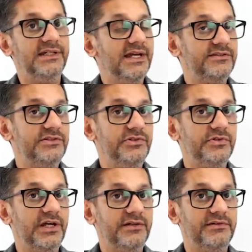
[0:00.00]
Yes, you
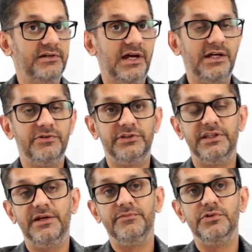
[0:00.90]
can rely on
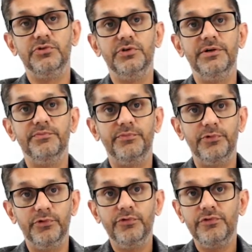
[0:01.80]
them to
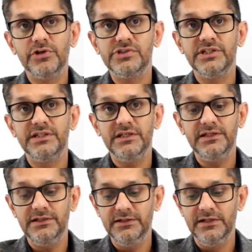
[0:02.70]
improve your GTE.